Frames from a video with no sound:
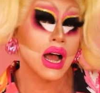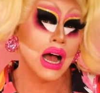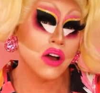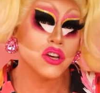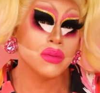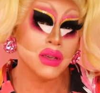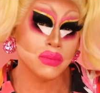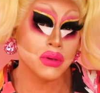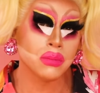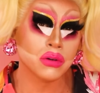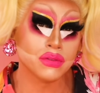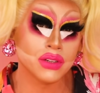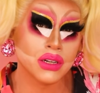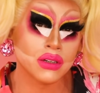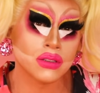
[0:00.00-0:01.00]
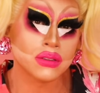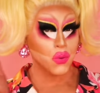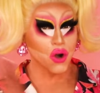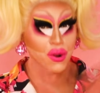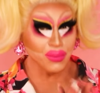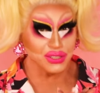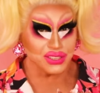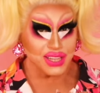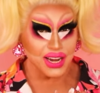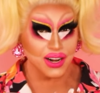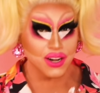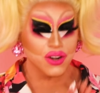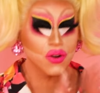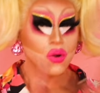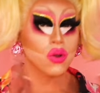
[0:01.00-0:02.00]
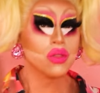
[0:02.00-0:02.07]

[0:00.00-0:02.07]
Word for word: How do you make people feel? We're almost there.